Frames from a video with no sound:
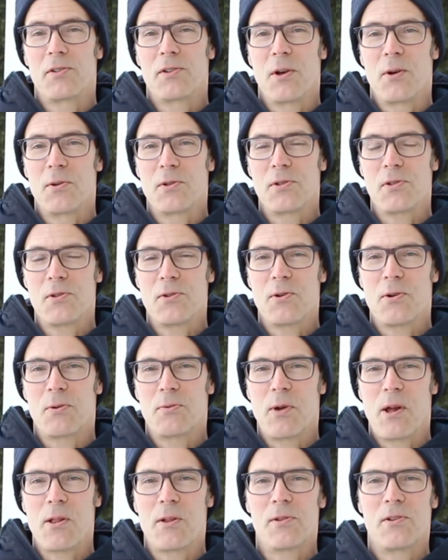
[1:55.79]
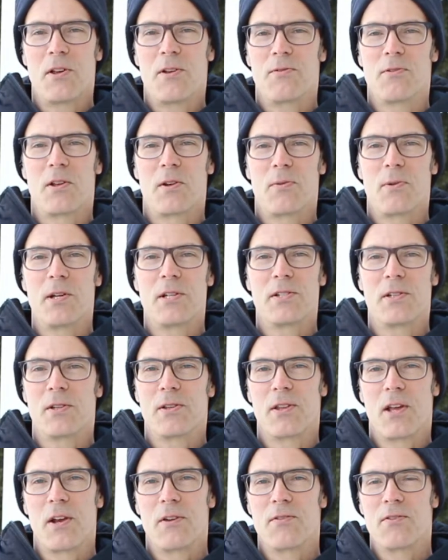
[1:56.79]
So it's still a relatively
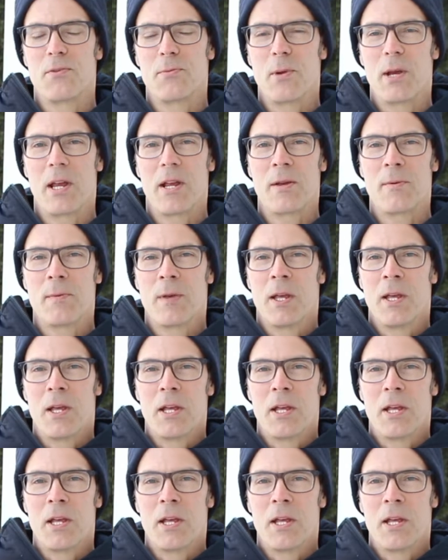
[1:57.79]
recent thing for me,